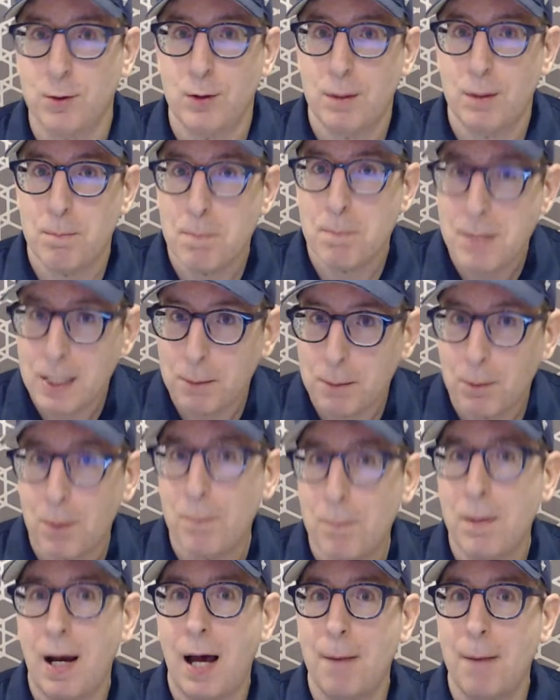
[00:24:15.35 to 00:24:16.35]
the
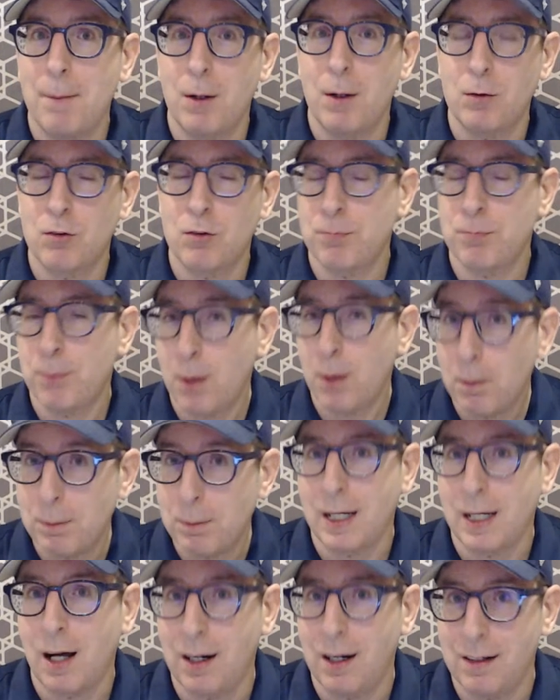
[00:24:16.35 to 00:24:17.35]
minimum amount of
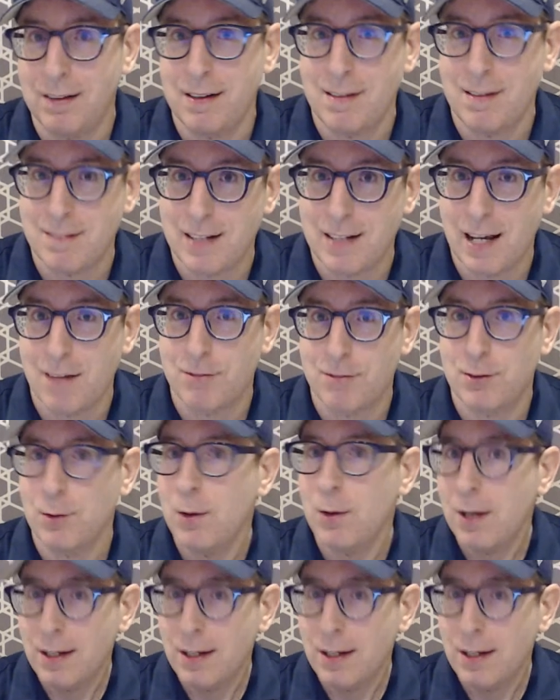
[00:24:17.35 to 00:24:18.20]
public holidays they have to.